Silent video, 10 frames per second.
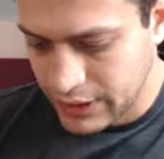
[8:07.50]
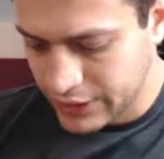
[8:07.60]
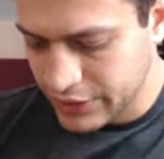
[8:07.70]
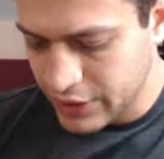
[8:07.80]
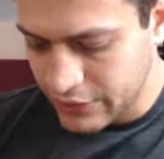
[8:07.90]

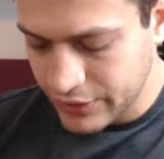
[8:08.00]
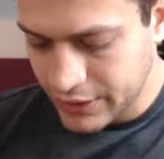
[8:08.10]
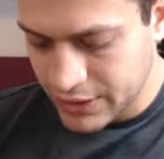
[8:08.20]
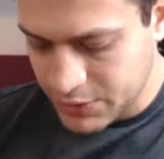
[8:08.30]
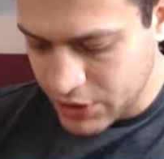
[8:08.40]

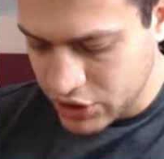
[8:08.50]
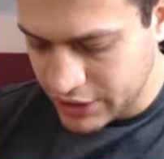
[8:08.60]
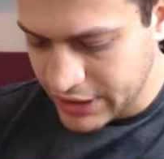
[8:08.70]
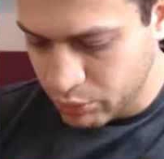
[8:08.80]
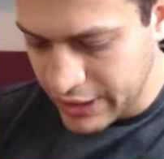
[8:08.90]
Nothing special
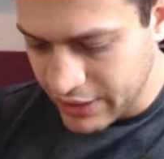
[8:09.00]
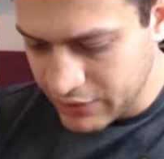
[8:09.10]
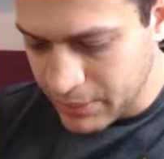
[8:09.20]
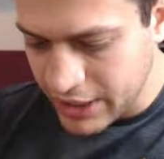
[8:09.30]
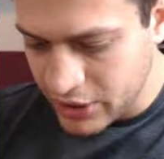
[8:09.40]
yet. We have
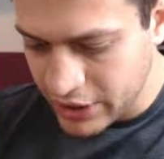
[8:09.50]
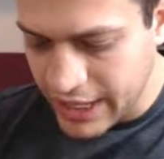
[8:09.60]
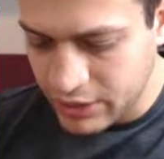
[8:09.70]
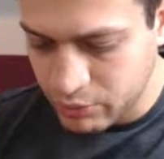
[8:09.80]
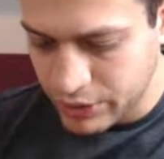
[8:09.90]
the Miner in
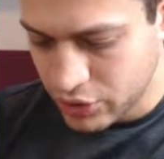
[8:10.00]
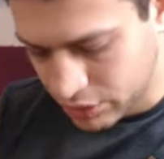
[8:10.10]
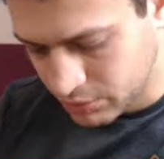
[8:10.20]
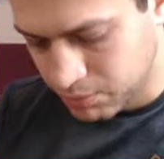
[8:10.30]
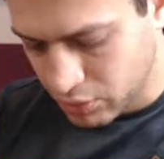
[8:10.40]
hand. We
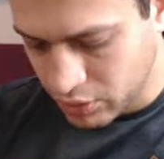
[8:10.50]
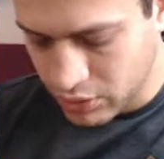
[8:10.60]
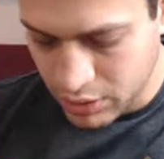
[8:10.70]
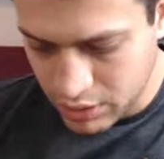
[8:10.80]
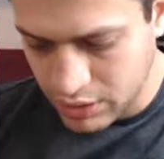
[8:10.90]
could
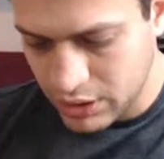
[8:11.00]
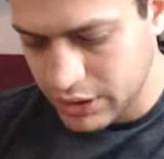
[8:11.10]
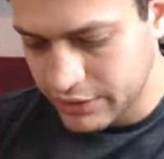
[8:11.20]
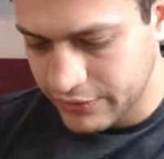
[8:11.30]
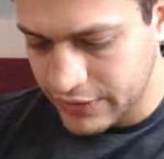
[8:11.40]
pull
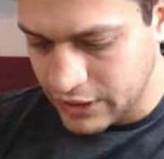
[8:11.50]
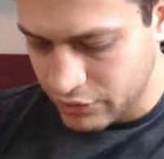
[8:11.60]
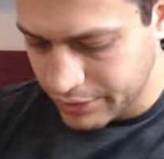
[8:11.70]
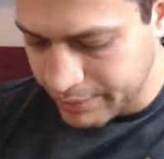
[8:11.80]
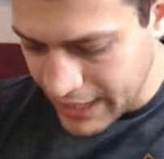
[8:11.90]
the
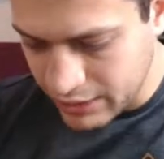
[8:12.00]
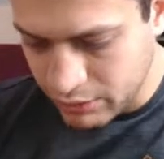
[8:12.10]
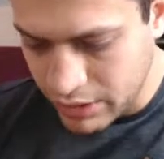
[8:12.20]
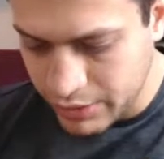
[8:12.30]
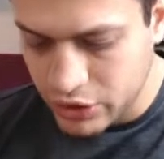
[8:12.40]
Valkyrie back.
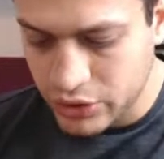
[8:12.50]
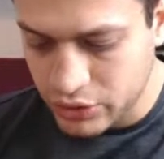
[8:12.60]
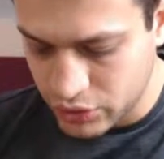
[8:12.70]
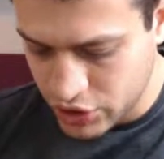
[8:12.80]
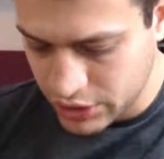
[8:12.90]
We are going
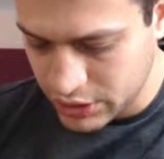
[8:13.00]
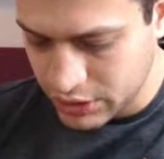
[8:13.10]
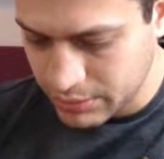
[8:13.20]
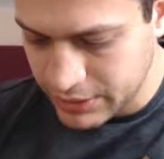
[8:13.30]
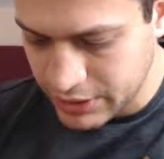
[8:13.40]
to chill a
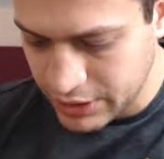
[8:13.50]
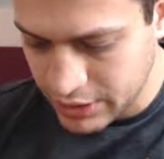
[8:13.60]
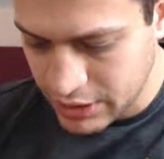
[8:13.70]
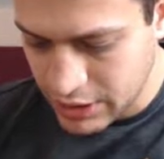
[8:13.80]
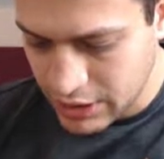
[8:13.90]
little bit
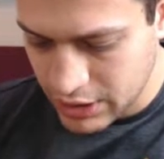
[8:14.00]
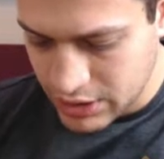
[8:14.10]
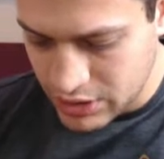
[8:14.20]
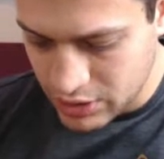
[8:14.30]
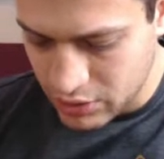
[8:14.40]
here.
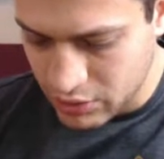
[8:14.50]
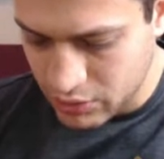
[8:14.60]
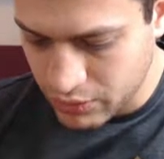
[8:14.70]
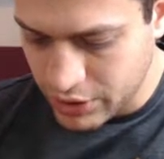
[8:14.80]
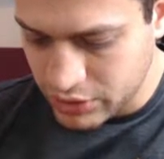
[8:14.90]
So
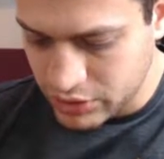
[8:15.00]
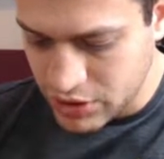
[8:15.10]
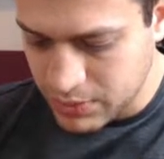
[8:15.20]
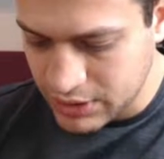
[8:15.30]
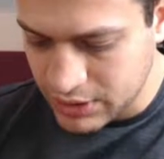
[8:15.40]
we're going to
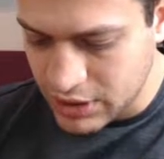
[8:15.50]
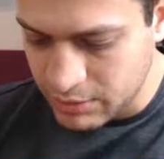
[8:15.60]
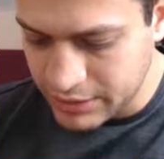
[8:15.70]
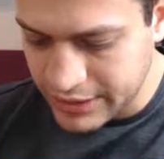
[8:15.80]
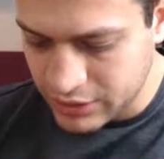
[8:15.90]
split the
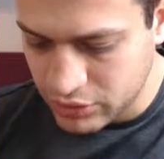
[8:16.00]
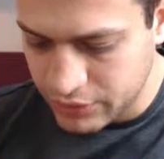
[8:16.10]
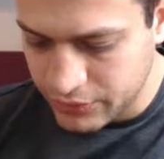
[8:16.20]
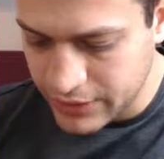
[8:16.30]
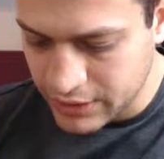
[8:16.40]
Goblin Gang to
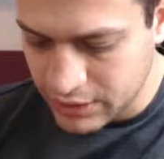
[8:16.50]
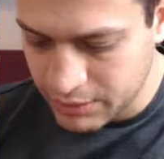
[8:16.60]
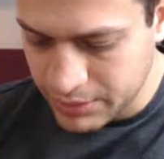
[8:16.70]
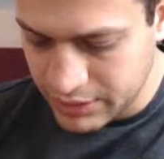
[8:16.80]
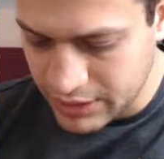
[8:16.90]
defend a little
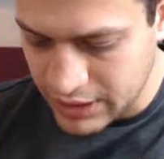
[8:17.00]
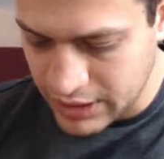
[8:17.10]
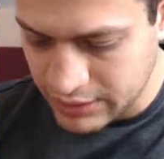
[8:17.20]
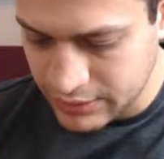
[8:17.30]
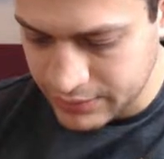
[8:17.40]
bit the hut.